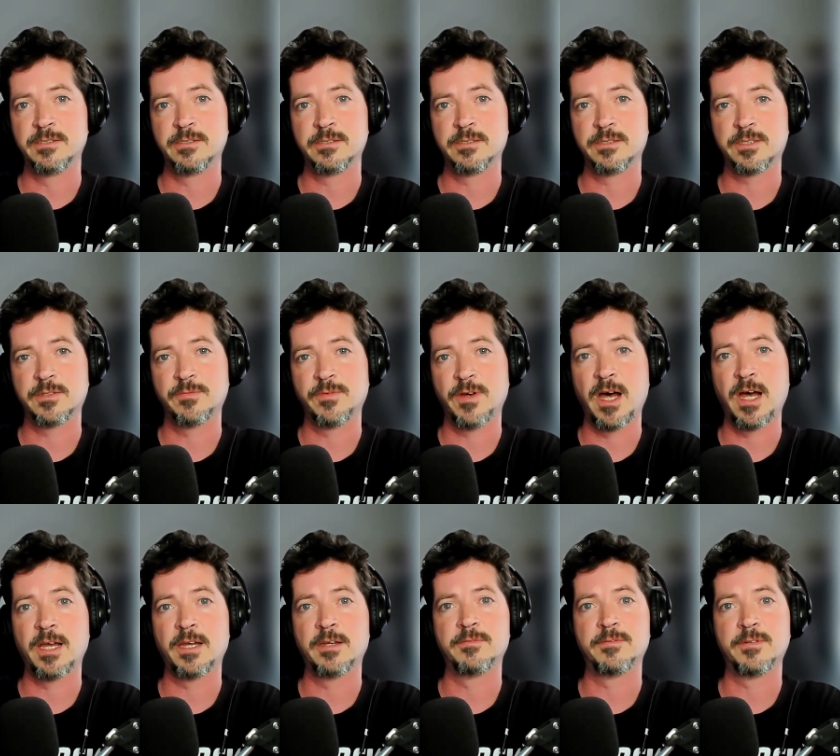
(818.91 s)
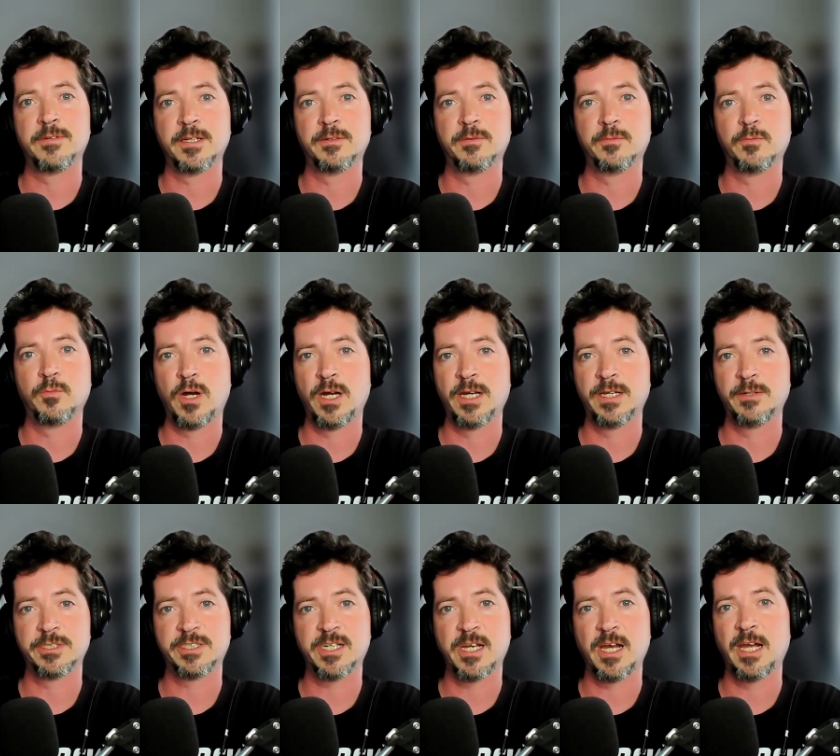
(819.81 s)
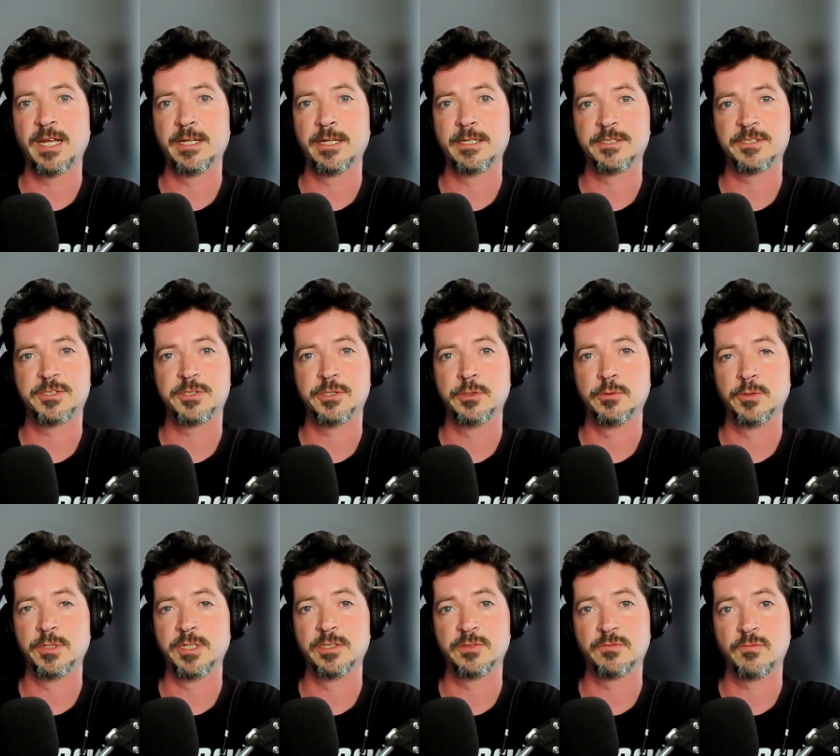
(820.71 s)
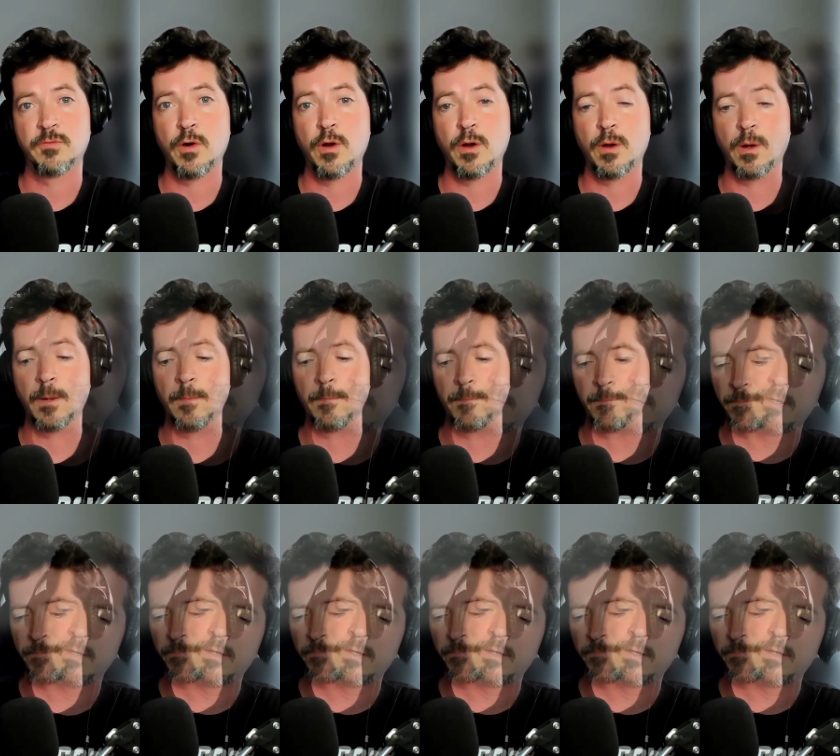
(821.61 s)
to survive and why what Skynet's doing is wrong.